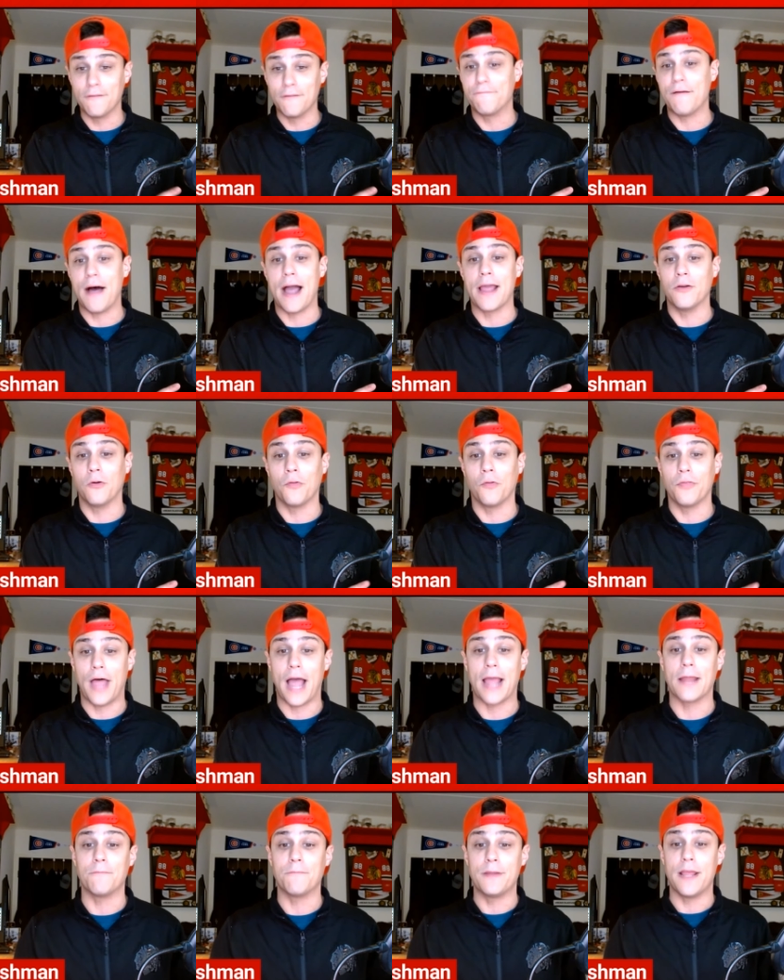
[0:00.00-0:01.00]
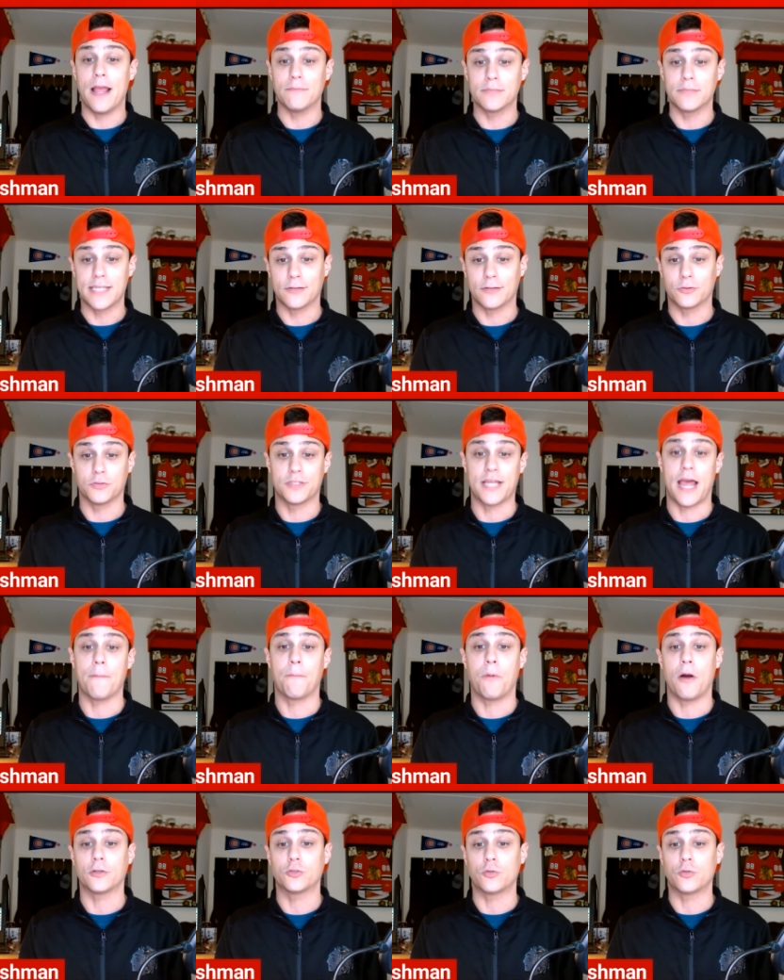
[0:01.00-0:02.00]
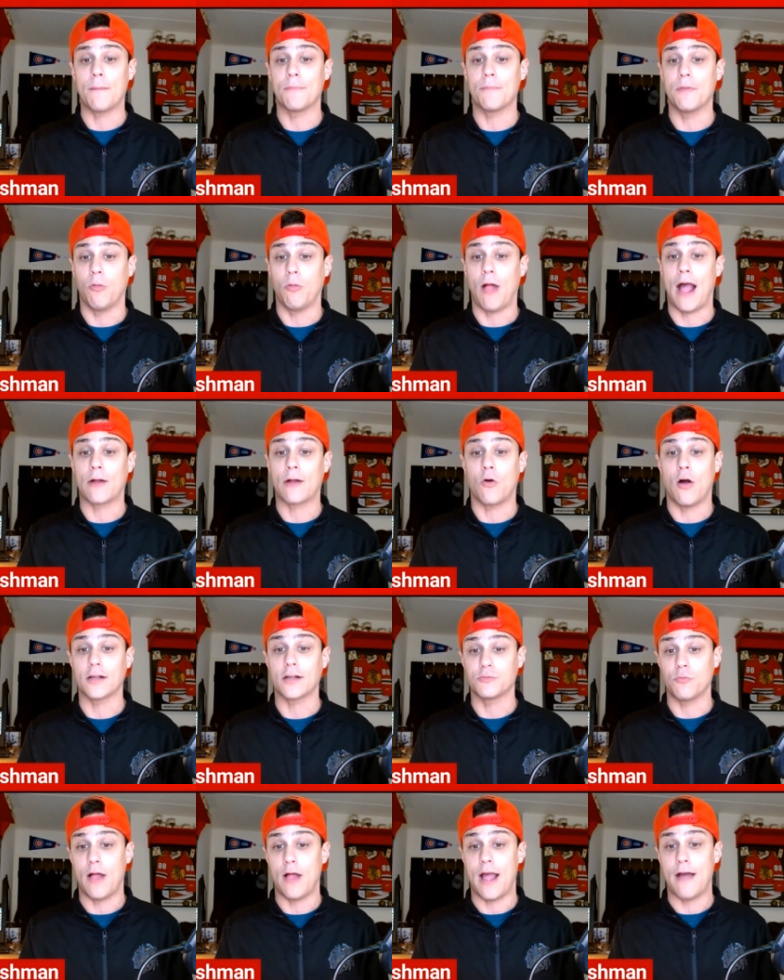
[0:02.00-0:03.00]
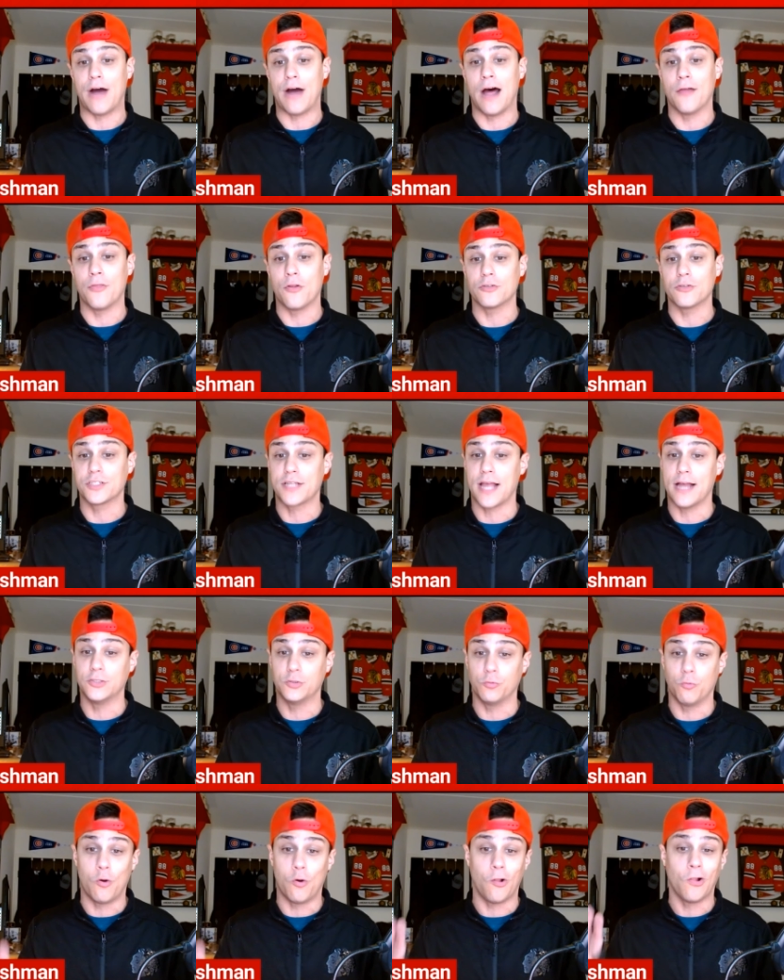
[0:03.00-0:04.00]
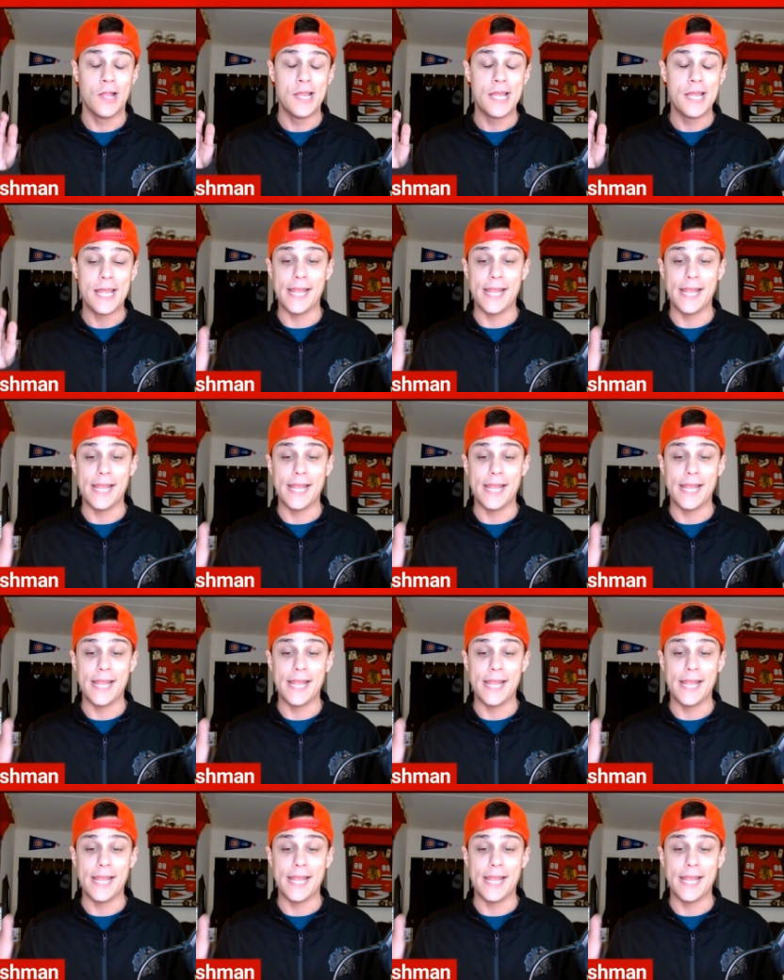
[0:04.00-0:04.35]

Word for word: the final 9 p.m. Central Time puck drop the Blackhawks will have on their schedule